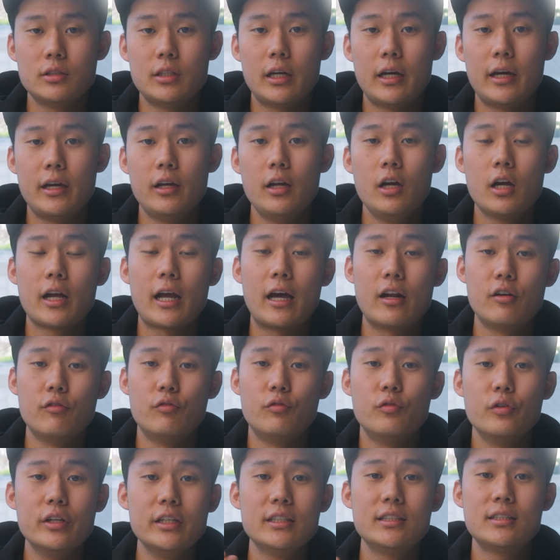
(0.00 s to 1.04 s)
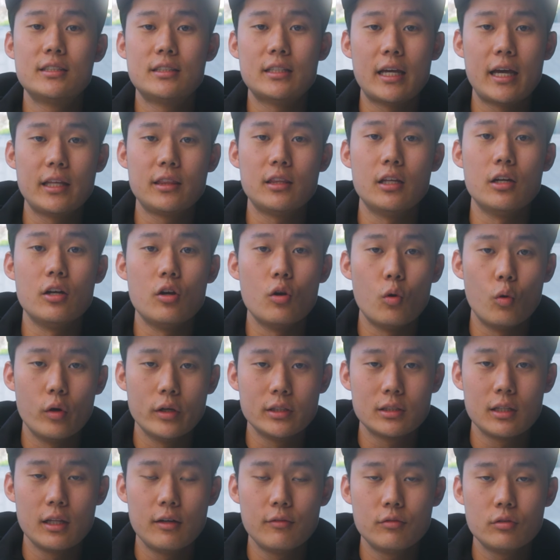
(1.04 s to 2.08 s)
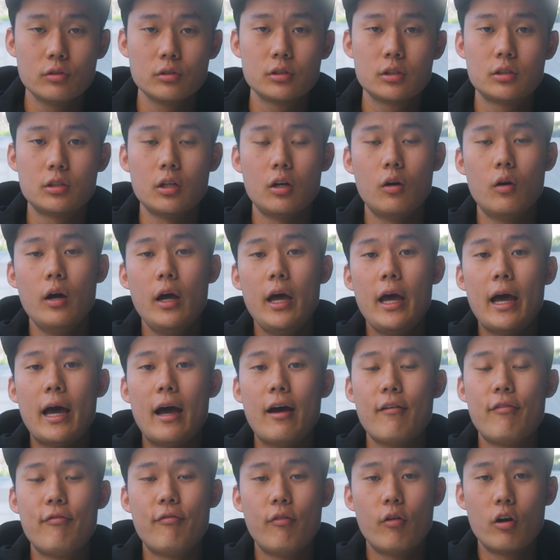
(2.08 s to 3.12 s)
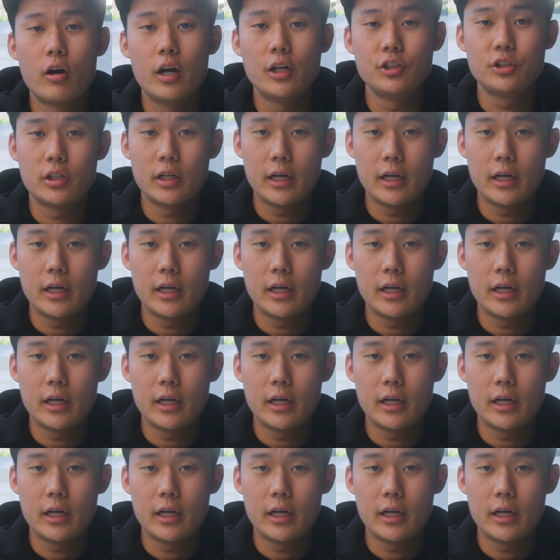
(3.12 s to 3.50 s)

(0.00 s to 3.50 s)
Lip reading: that kind of reset the noise levels. So at 400